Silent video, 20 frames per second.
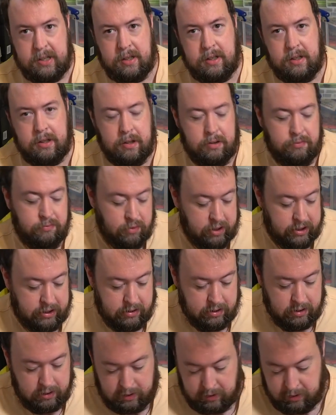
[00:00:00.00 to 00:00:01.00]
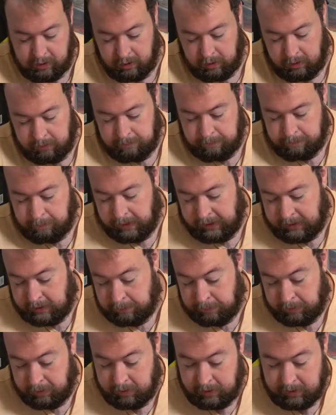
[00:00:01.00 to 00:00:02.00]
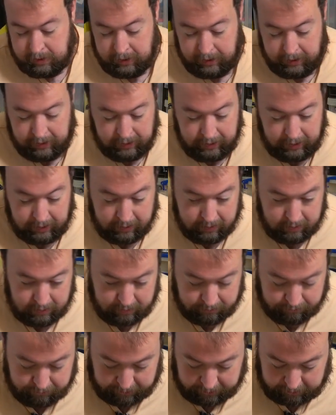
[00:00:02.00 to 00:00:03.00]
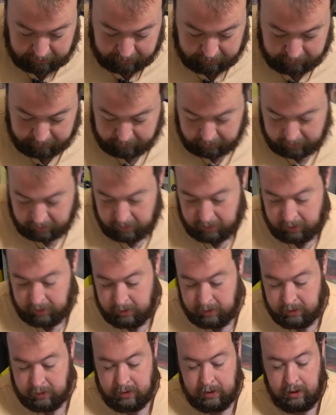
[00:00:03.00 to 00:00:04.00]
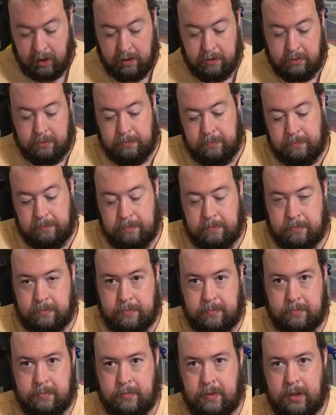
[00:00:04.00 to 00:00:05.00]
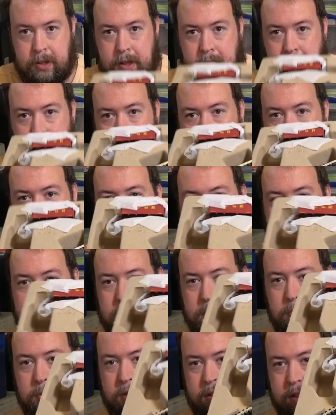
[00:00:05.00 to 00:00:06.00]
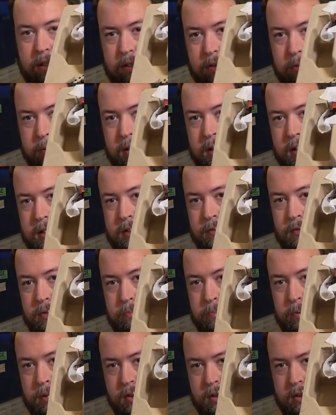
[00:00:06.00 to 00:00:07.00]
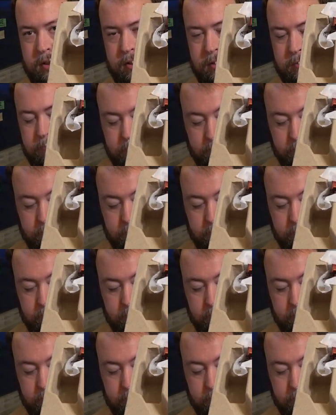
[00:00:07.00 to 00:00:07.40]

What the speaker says: I'm doing research on baseboards and that kind of thing. So this is what else we get in for butts.